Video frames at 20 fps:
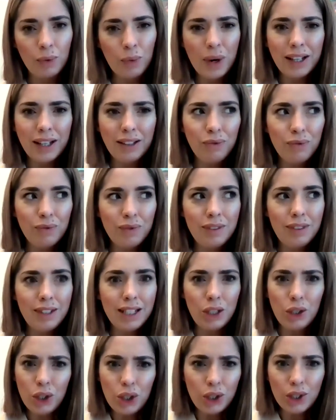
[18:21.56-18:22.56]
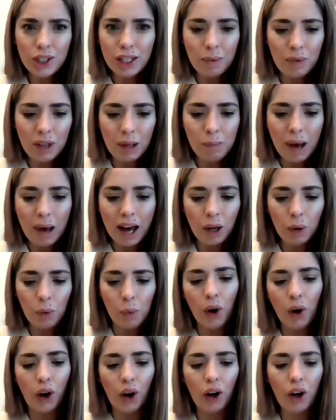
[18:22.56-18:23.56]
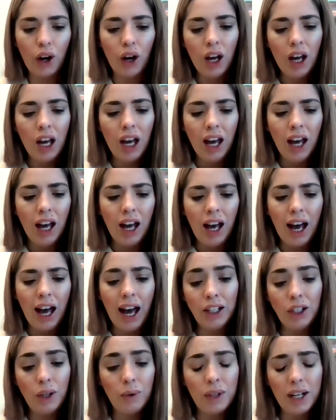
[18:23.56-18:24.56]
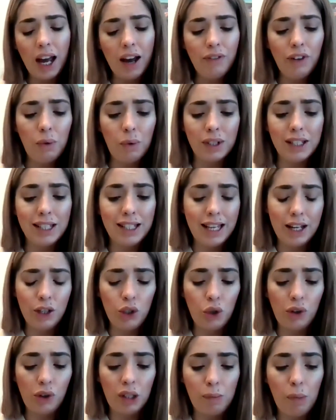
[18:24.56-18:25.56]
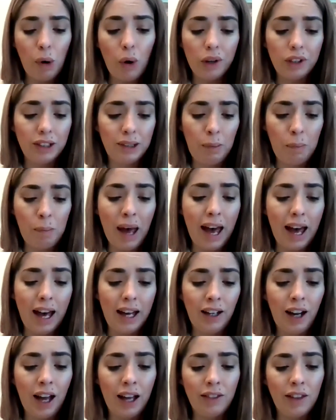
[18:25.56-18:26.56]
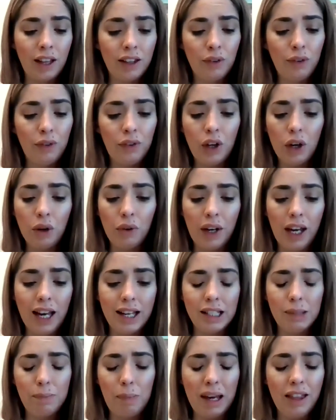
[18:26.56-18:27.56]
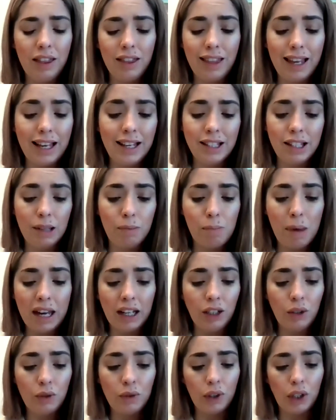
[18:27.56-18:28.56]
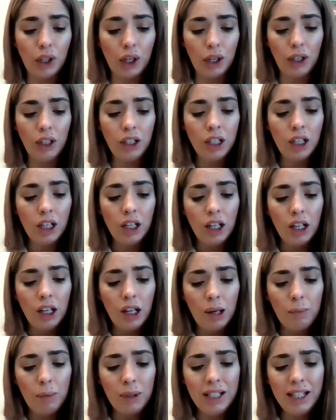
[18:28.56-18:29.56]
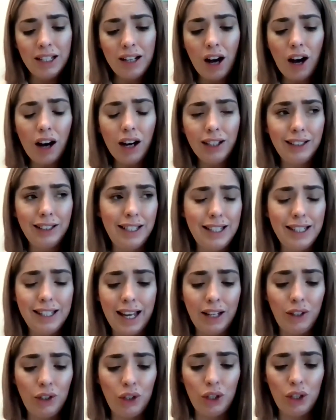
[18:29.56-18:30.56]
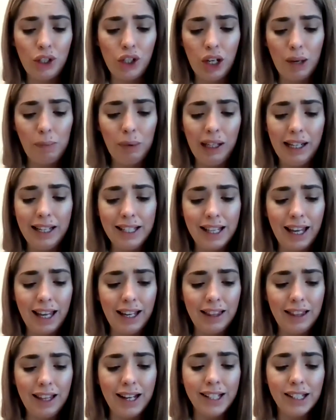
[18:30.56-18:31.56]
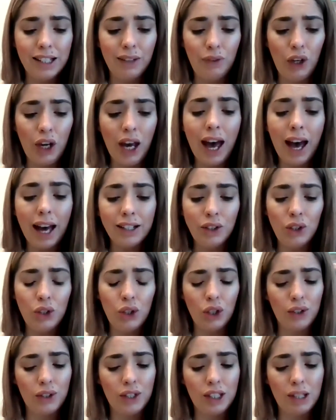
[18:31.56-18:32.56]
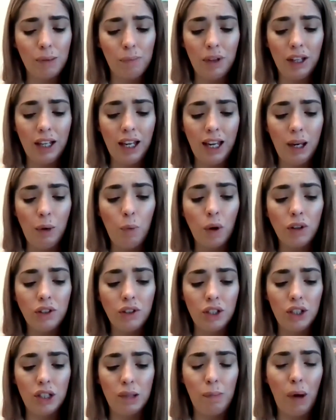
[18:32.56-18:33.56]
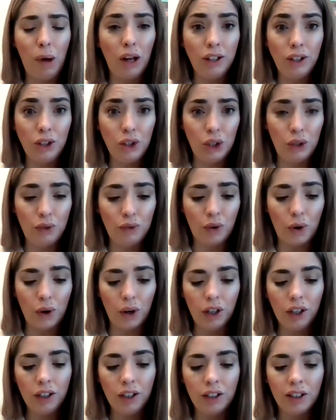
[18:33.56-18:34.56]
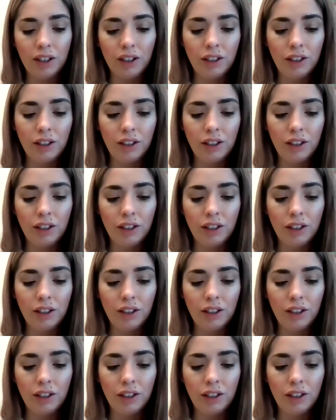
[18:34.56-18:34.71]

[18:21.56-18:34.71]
Well, did you do something bad at work? I know that everyone says you're an important man and that the Fury has big things in mind for you. But he'd hardly send you to a place like this if you hadn't done something he wanted to punish you for.